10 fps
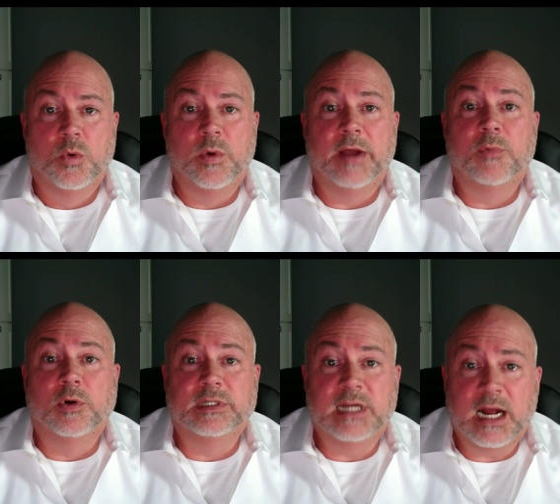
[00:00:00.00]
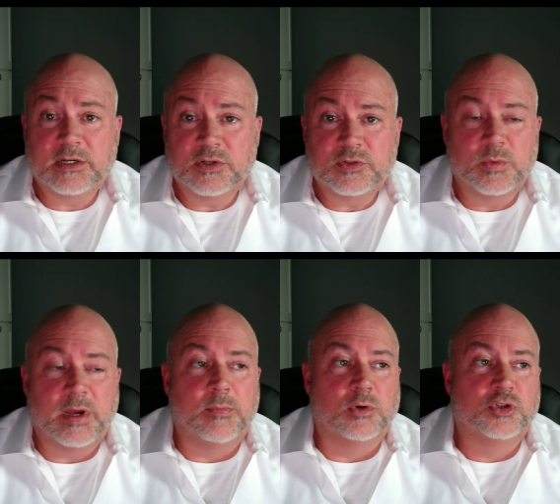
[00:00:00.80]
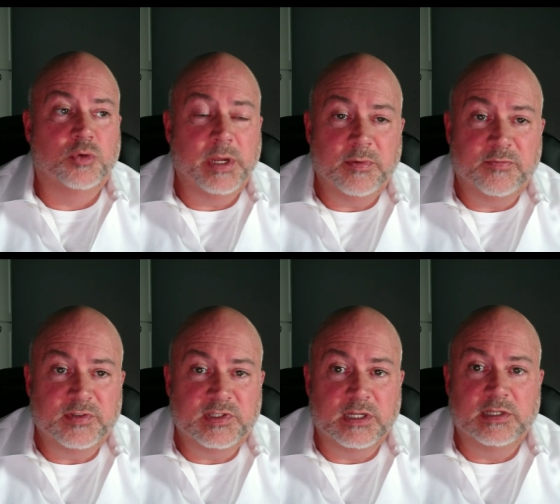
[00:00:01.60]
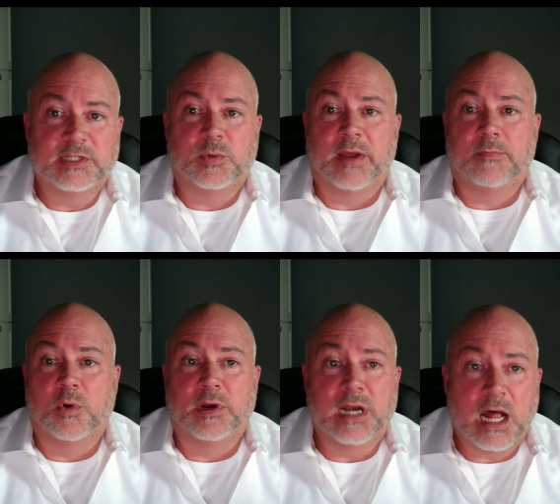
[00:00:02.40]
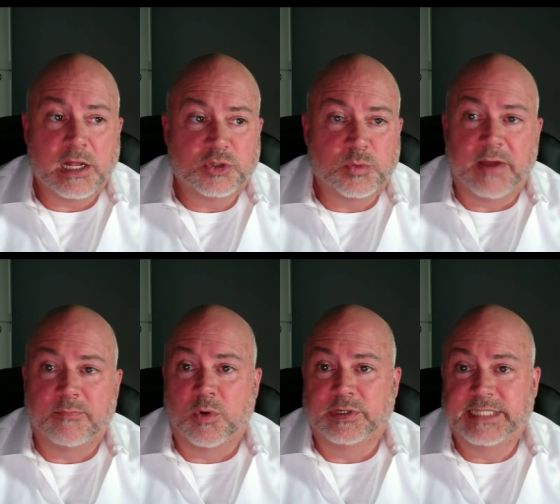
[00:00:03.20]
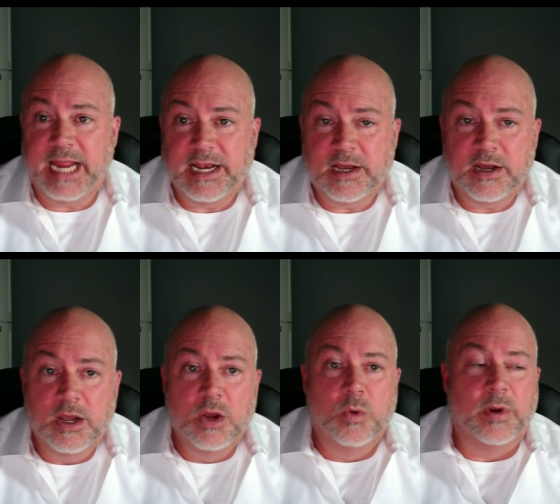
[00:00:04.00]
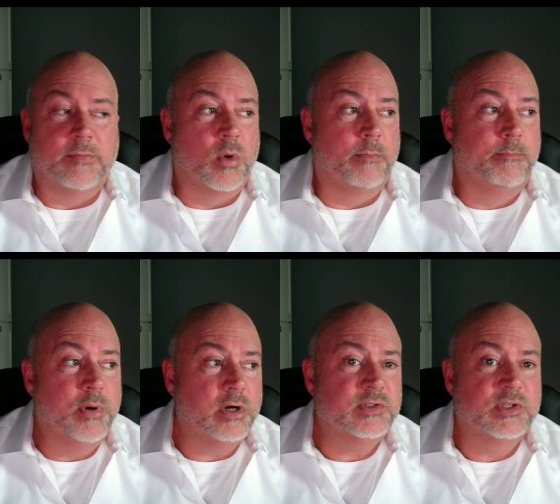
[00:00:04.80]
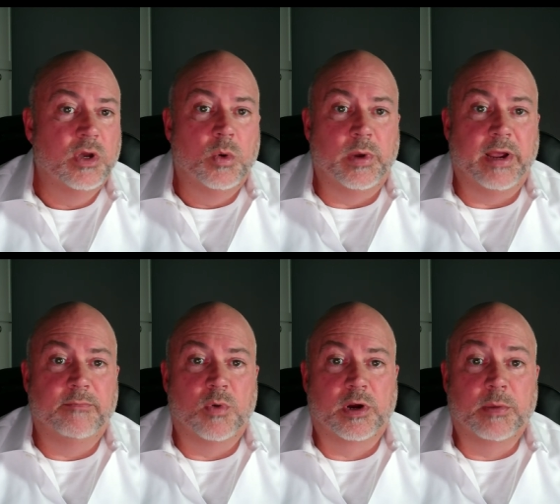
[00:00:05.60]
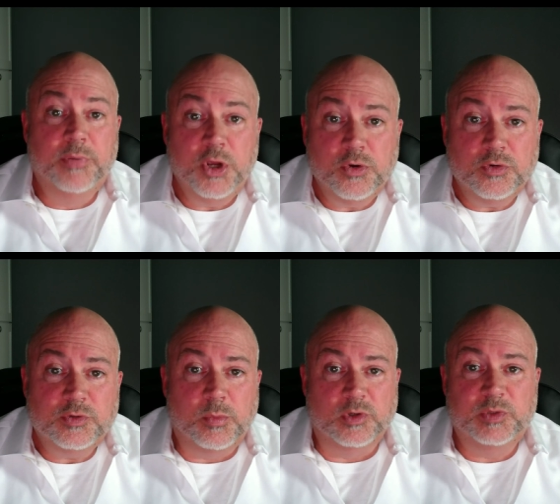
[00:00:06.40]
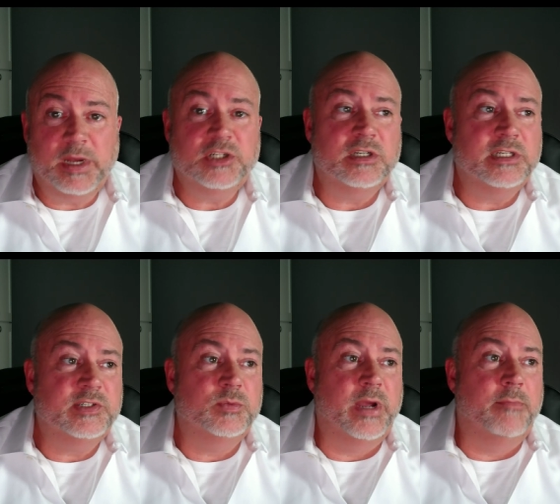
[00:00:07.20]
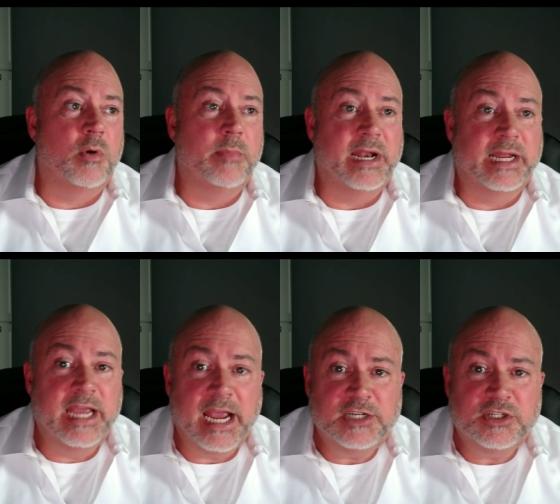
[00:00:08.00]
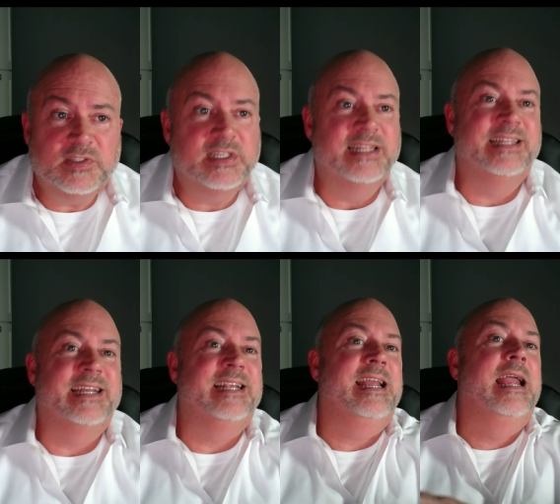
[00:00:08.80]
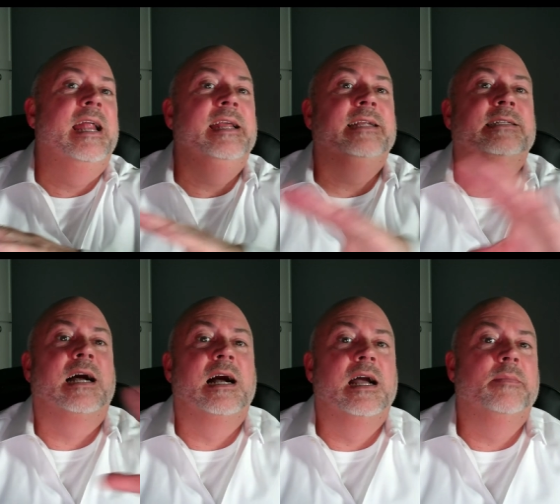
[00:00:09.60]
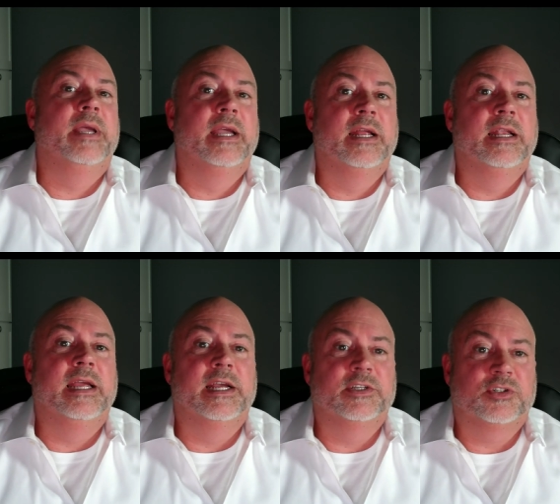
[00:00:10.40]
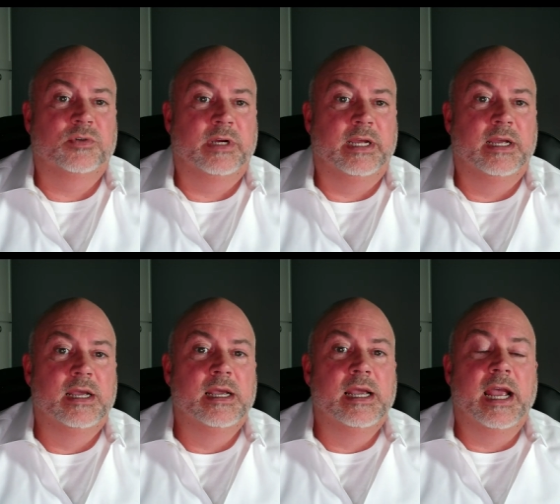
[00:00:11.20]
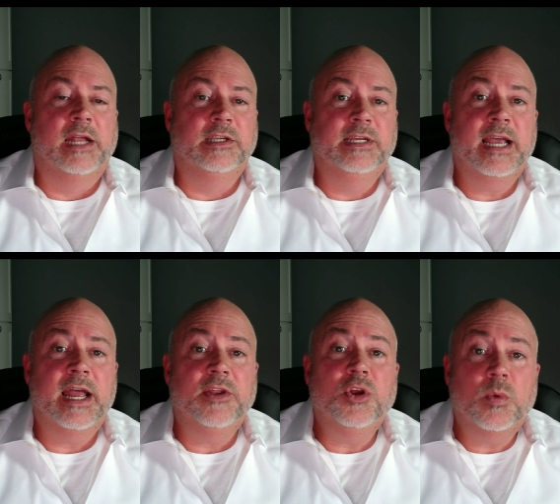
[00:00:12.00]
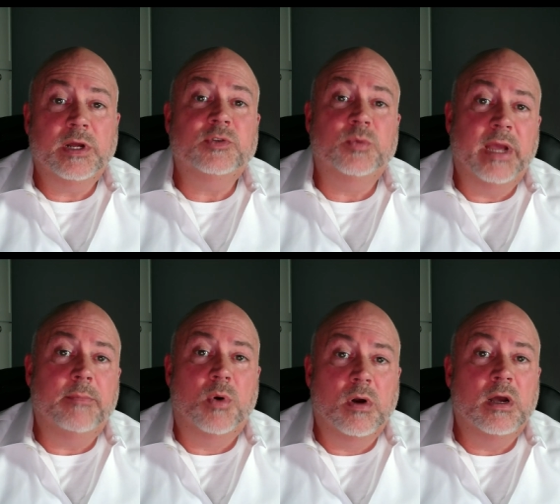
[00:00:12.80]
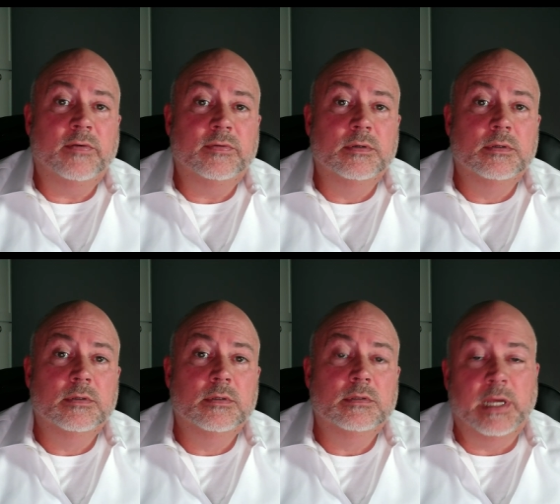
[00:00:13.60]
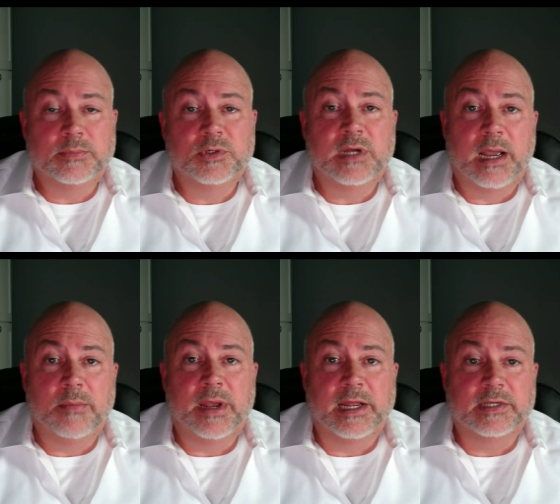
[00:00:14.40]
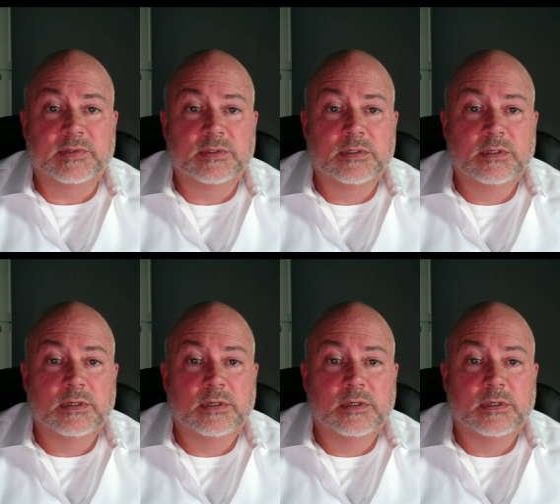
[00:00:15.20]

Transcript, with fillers: We have more doctors, we have more treatment facilities, we have more knowledge, we have more data, we have more books, we have more computers, more specialists, we have more medications than any time in history. And yet, you know what else we have more of? Type two diabetics.